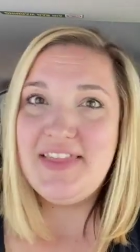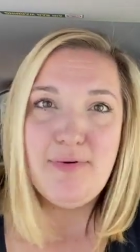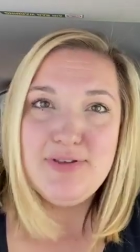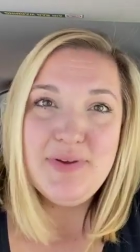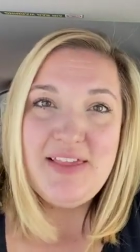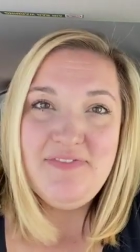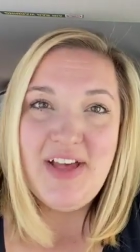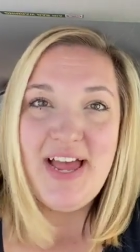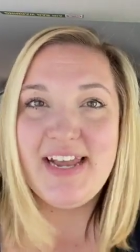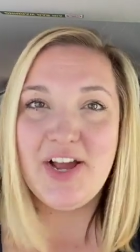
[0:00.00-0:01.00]
That was really
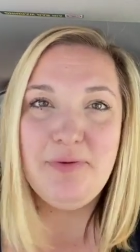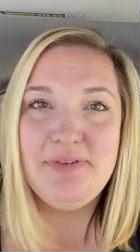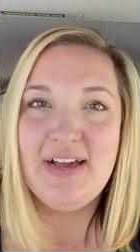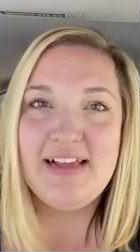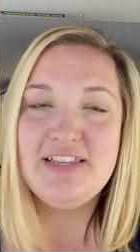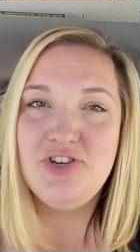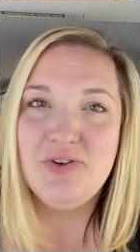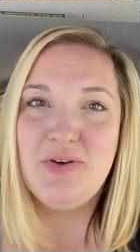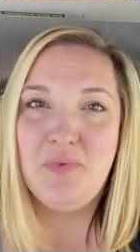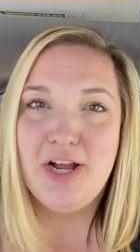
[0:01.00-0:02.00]
fun. I hope you guys
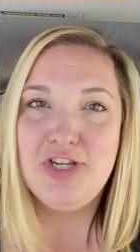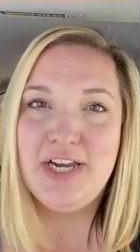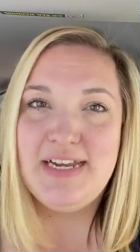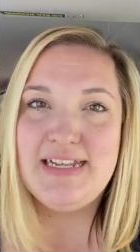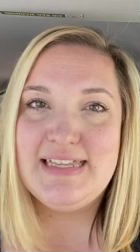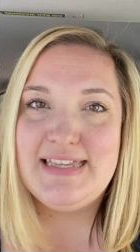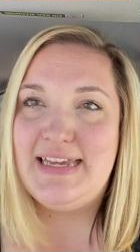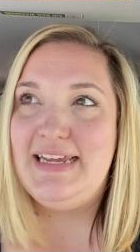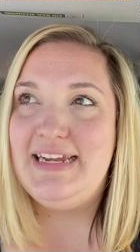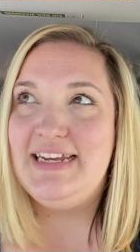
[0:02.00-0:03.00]
enjoyed watching and
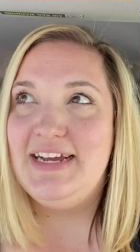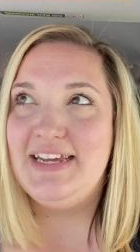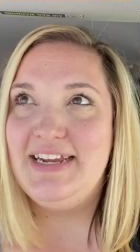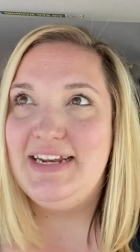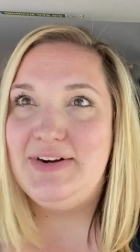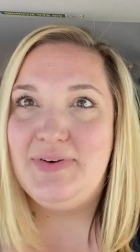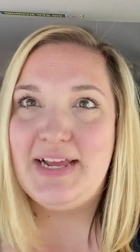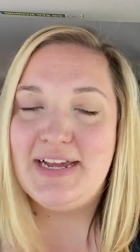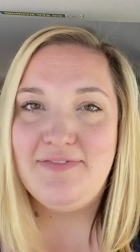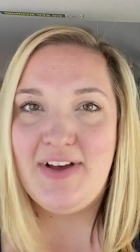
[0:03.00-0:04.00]
seeing, you know, what
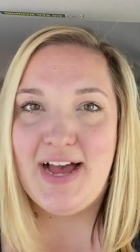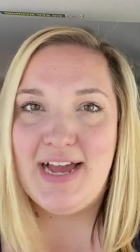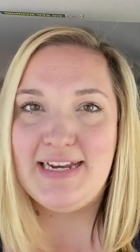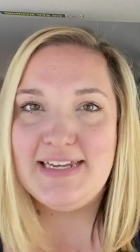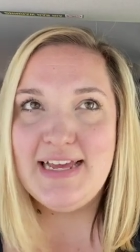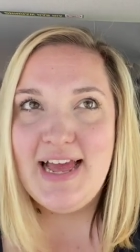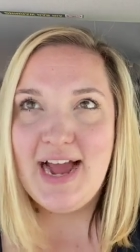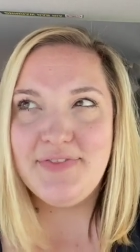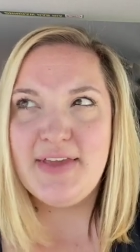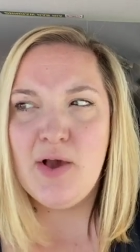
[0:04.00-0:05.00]
I could find.
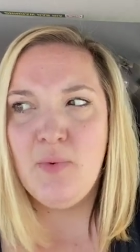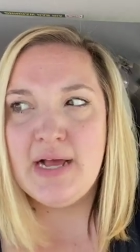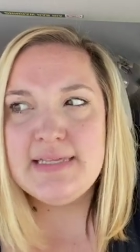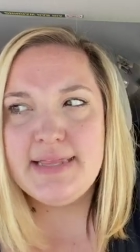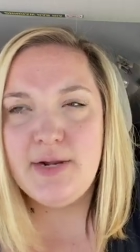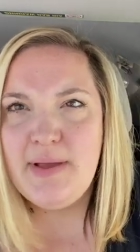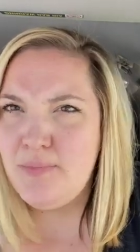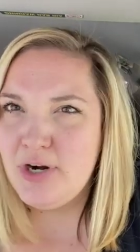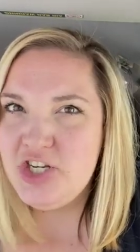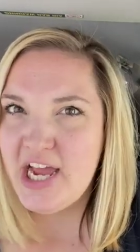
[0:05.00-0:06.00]
I think it was a little bit
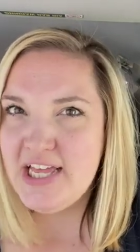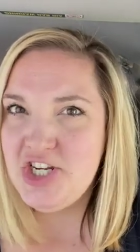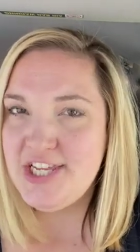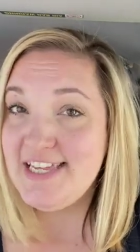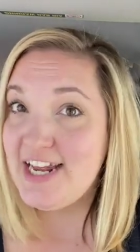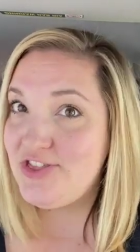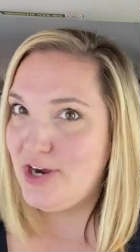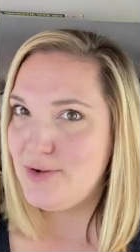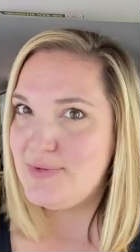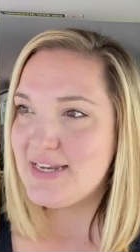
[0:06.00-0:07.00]
more challenging than I
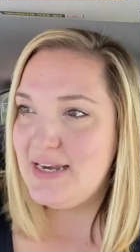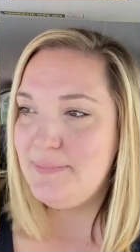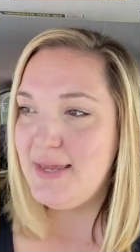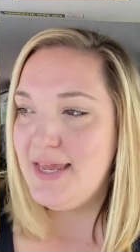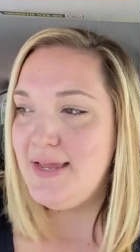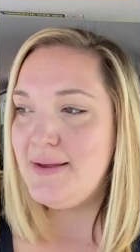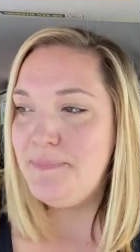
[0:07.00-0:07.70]
thought it was going to be.